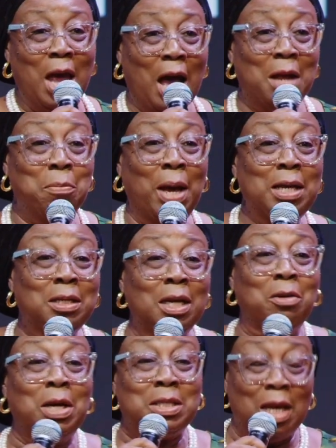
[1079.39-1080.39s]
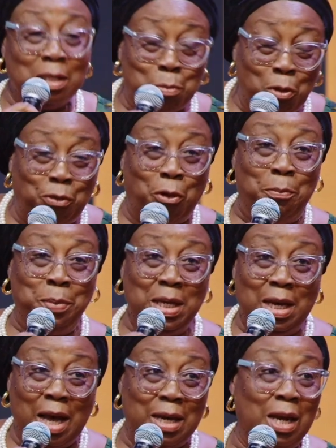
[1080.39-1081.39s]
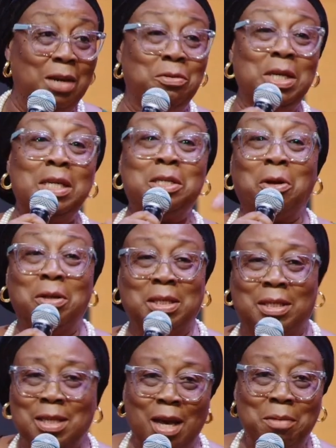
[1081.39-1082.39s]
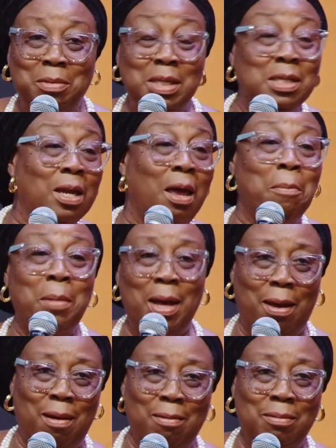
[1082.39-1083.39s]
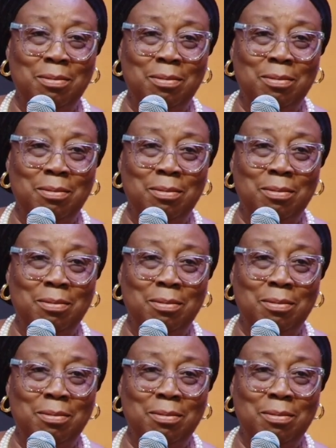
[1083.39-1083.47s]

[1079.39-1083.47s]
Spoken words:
And the greatest book for me, and I read it all the time, is Nehemiah.